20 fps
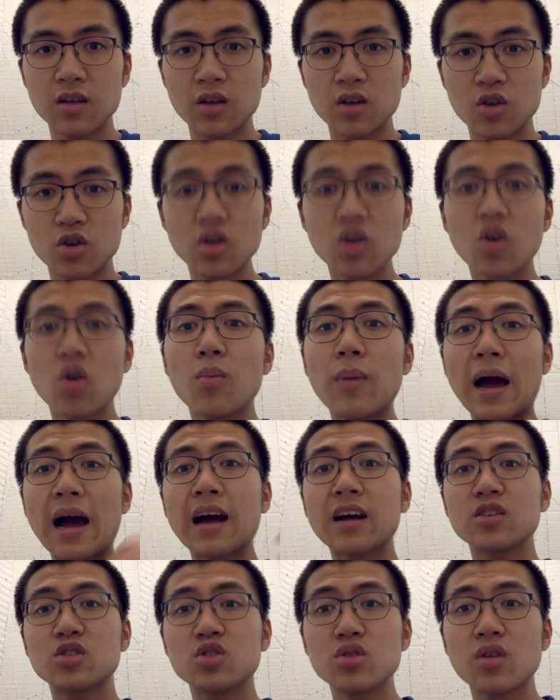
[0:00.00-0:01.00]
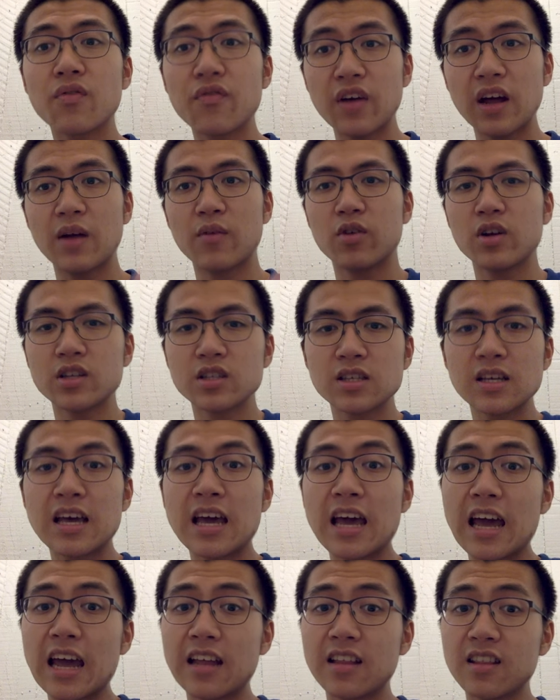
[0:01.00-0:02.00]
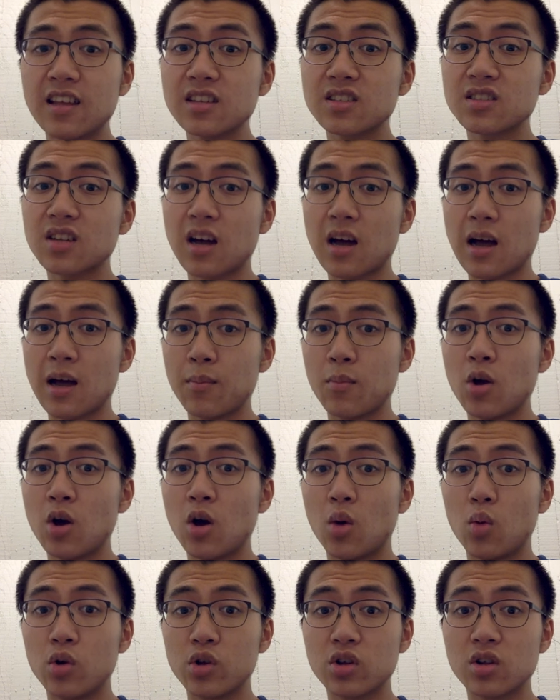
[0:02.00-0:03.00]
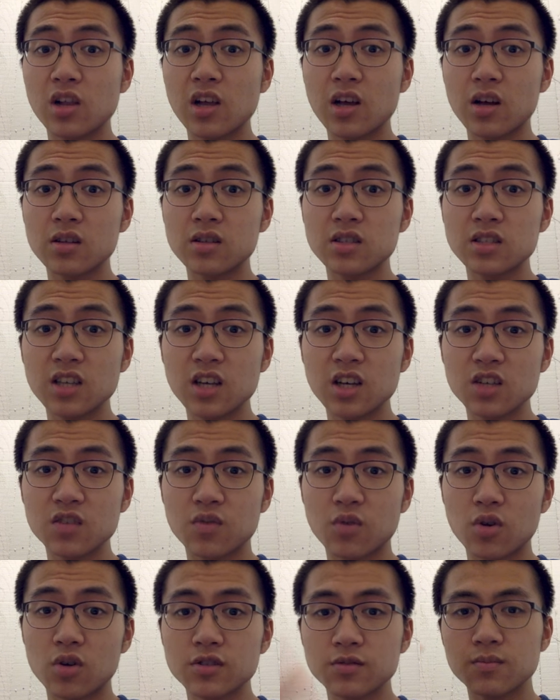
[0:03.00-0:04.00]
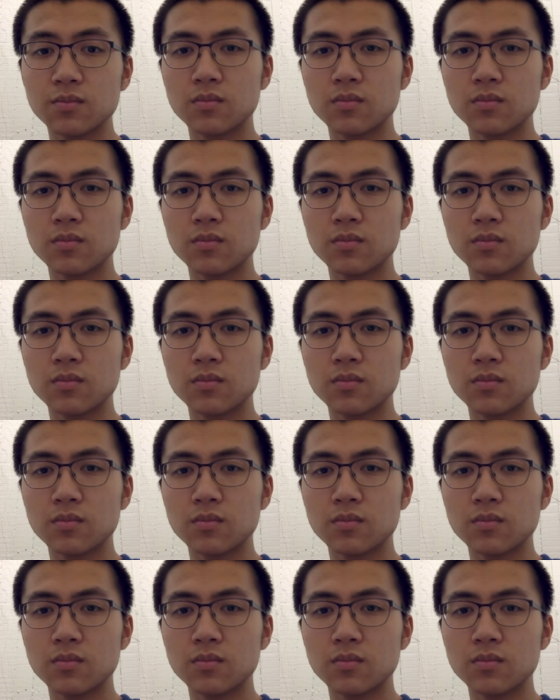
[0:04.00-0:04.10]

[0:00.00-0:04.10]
you can go back to the favorites, and this time, when you click on Salesforce,